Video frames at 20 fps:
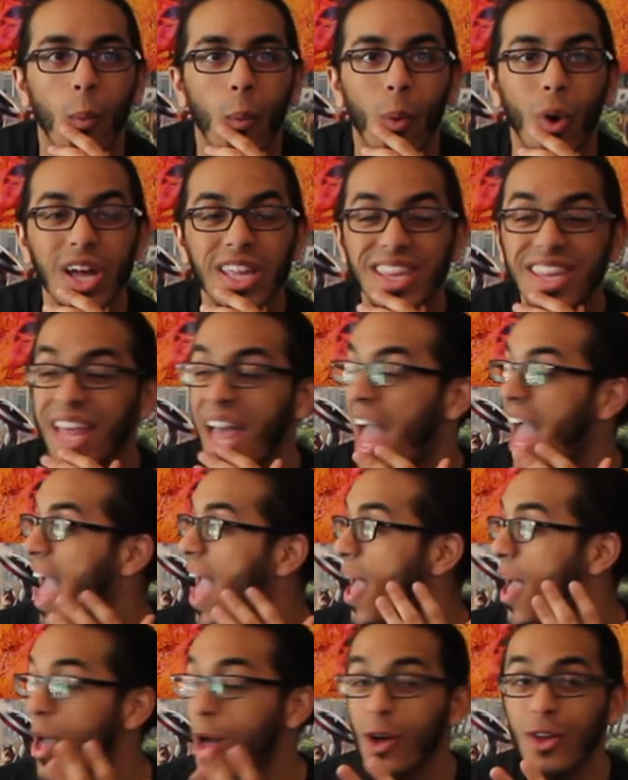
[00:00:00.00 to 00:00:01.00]
What the
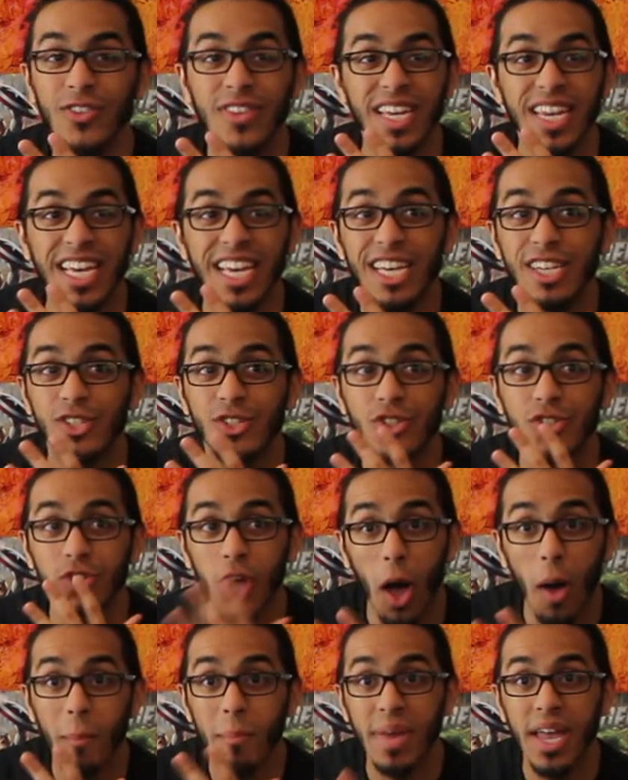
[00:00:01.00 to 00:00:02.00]
hell did he
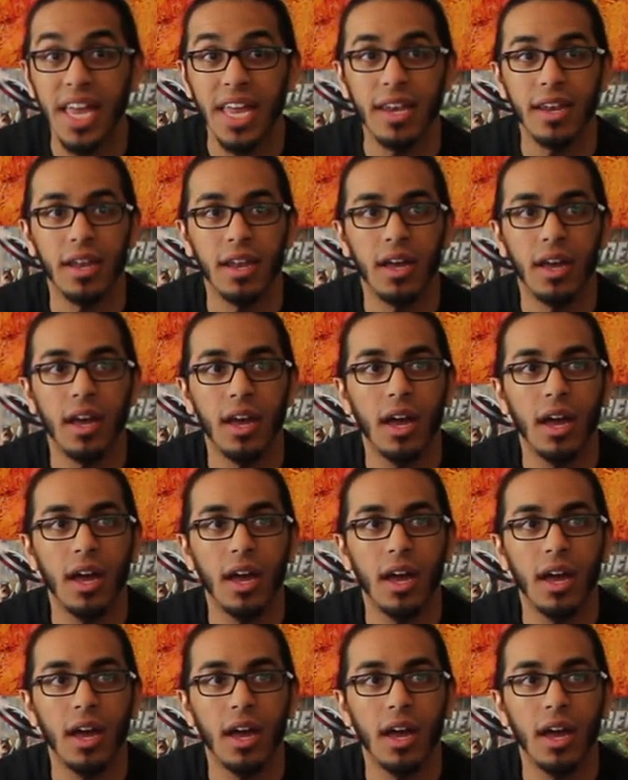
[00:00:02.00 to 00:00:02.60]
summon?